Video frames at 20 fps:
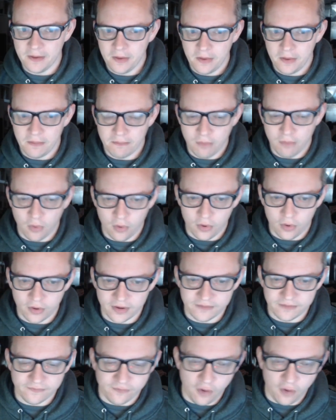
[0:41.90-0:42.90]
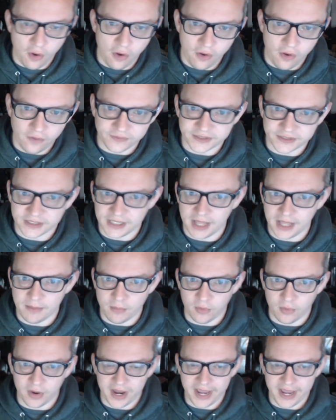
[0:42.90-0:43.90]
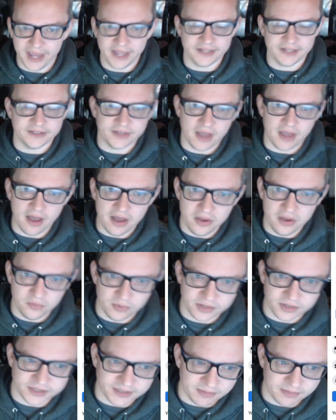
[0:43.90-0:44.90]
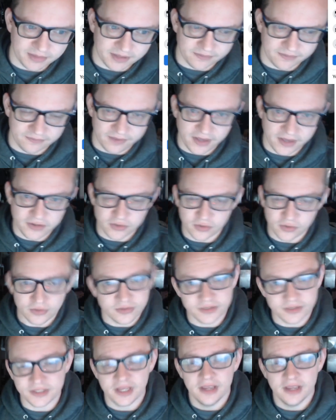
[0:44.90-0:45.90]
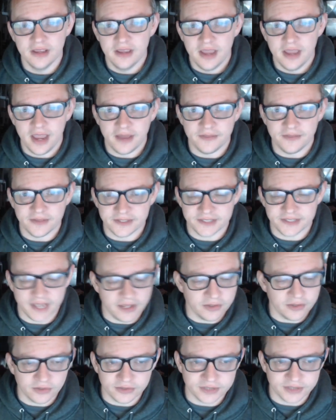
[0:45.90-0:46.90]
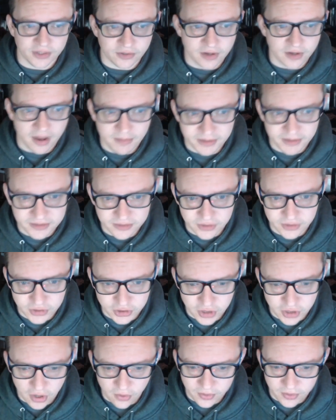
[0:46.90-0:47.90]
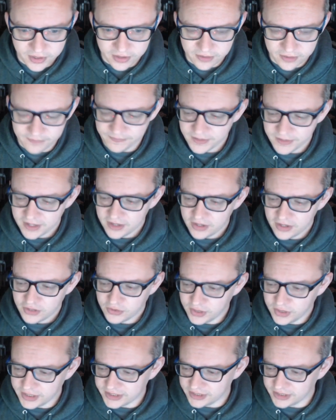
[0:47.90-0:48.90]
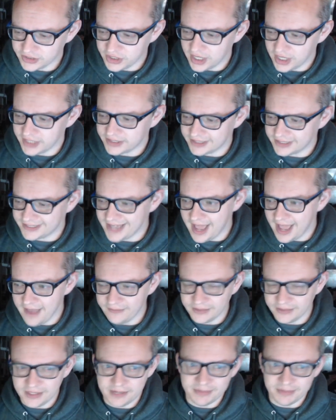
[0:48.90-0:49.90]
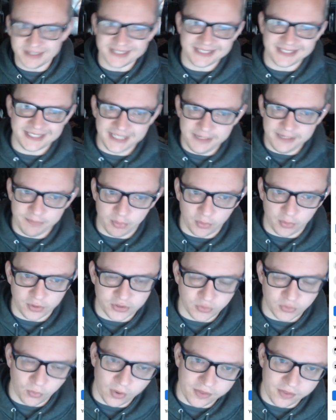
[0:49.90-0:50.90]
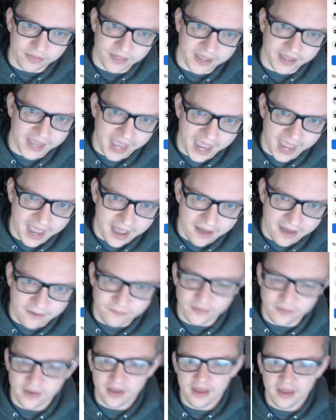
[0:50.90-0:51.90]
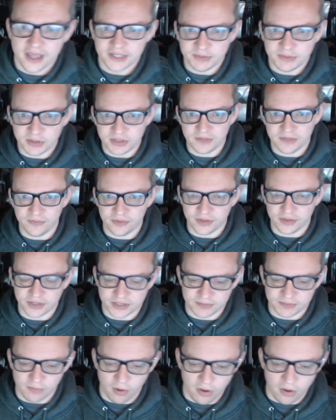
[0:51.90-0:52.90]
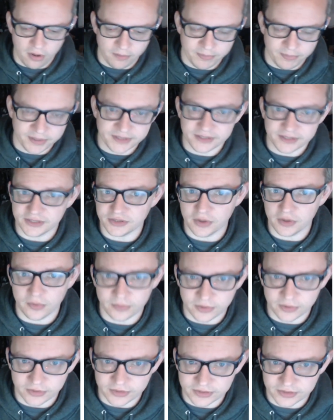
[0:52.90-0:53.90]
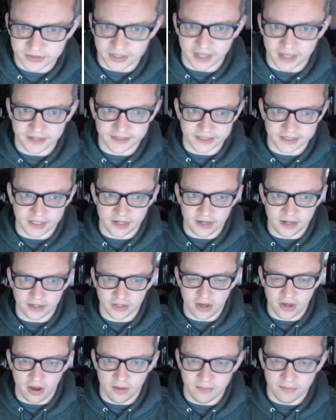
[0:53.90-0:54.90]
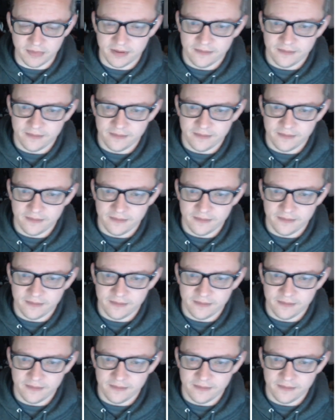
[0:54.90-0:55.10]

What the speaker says: more involved and a lot more hands-on with some of the vendors and the sellers that are coming to the show here. So it gives us a chance to dive a little bit deeper into what they have, especially for the small business owners that come